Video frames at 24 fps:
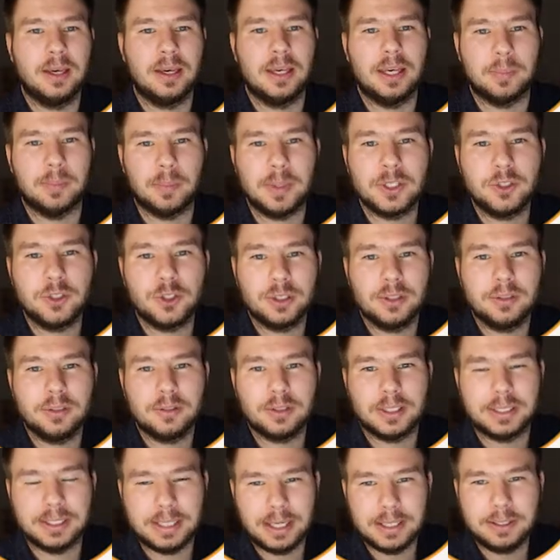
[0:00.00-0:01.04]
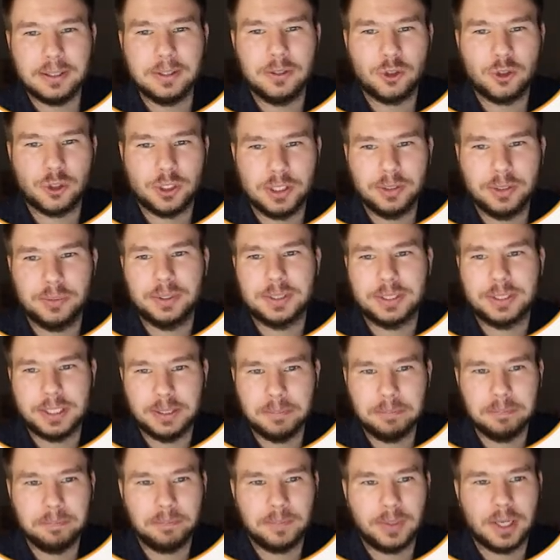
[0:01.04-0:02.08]
Imagine a data engineering
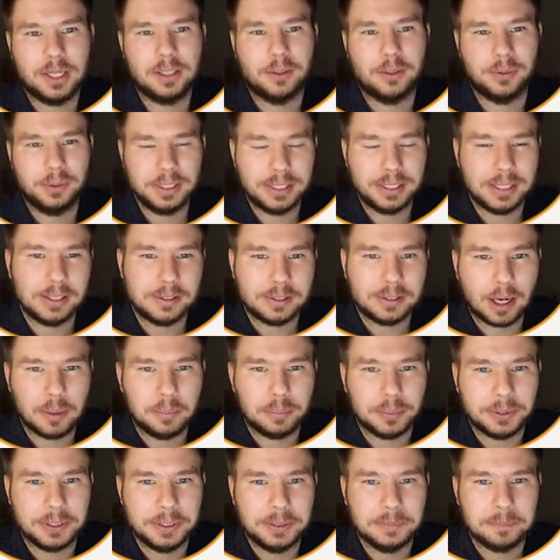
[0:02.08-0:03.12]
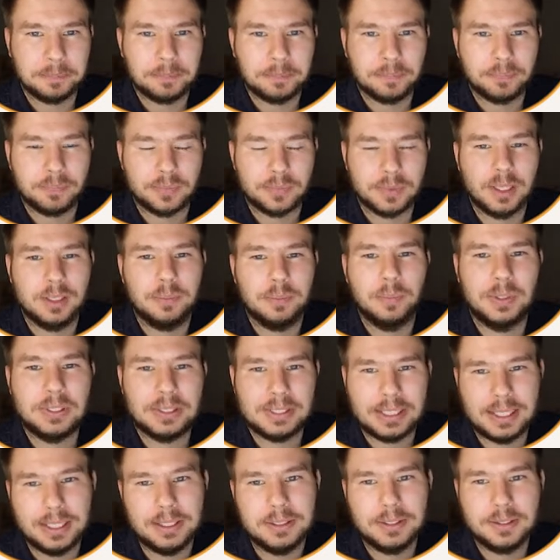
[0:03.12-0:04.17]
team at a retail company that
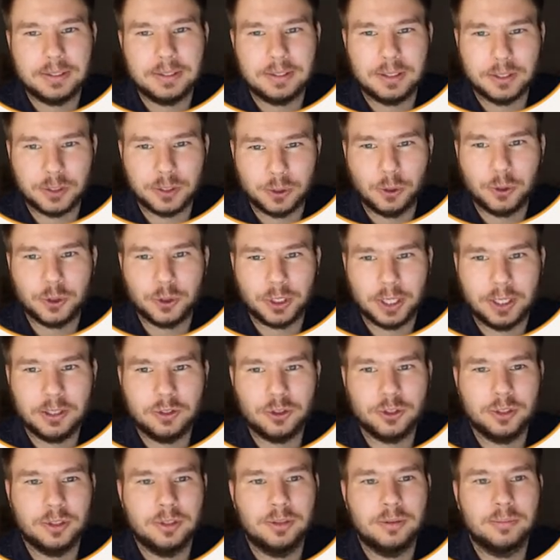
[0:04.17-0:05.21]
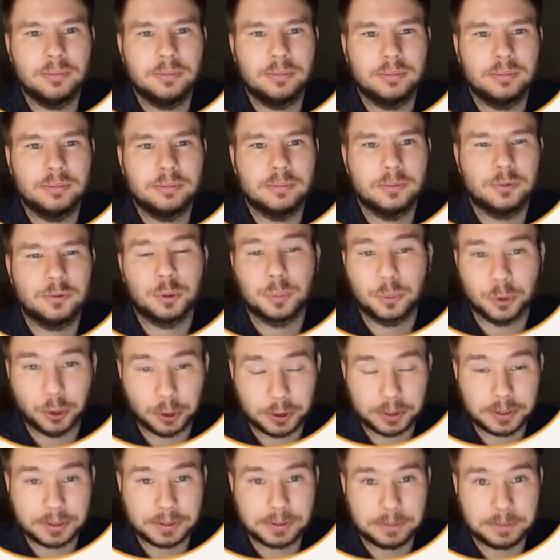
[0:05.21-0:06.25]
maintains a search engine for
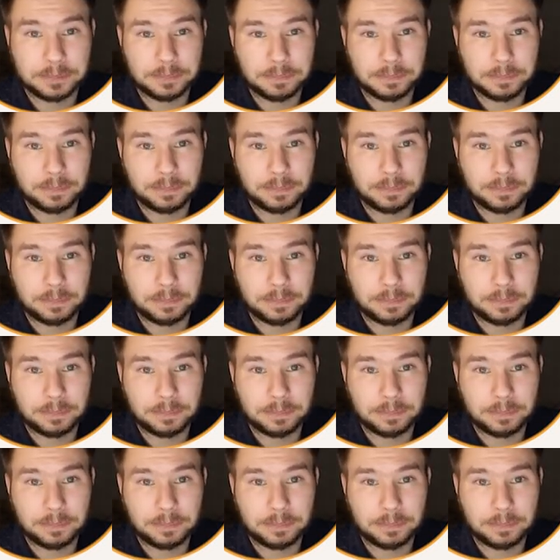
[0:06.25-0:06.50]
products.